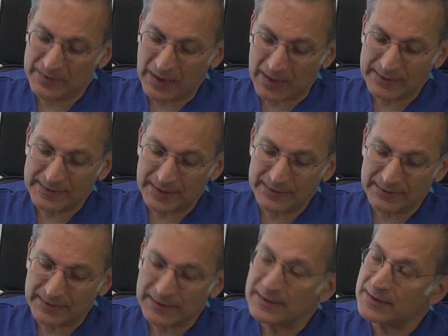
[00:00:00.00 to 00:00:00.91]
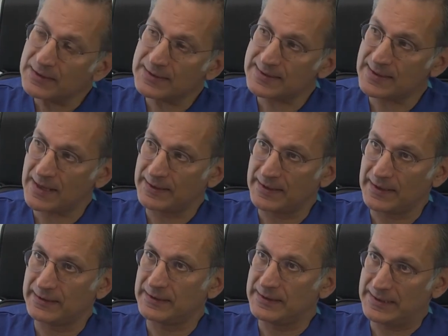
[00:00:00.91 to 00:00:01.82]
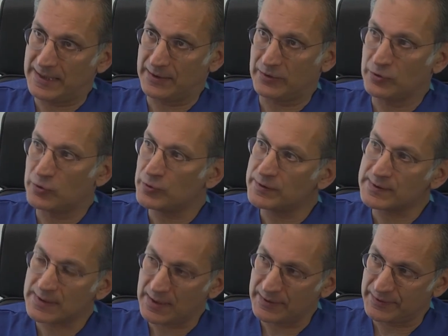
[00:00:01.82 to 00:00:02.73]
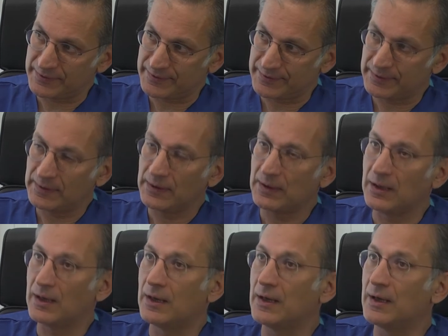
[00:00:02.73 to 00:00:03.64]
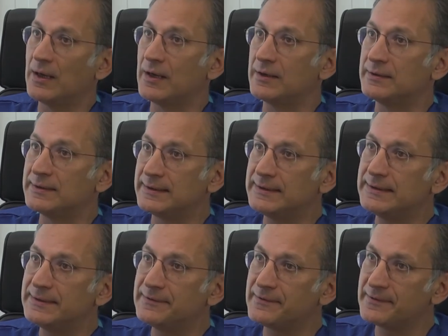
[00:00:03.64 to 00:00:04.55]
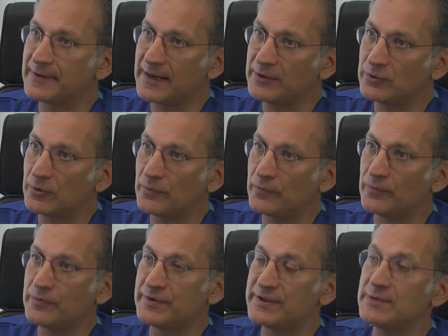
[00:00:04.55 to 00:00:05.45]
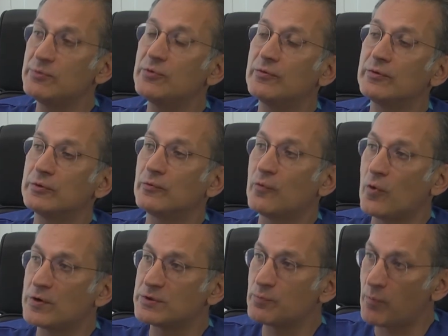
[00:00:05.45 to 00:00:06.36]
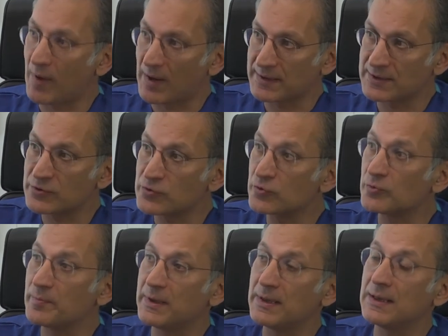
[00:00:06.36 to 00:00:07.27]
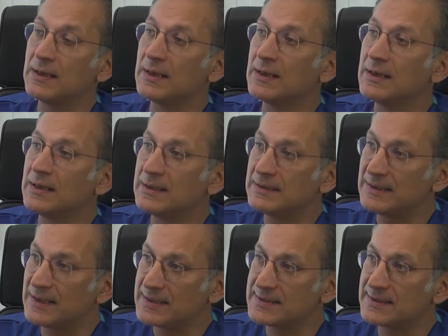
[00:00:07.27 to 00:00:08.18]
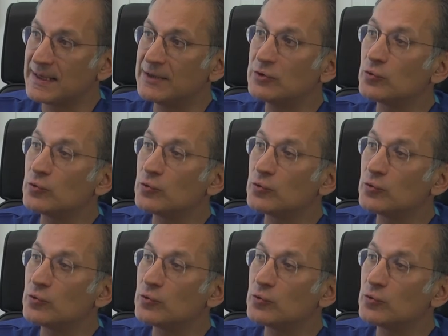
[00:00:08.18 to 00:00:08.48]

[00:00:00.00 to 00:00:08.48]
I can clearly say that in a good center, the rate of removing the voice box should be less than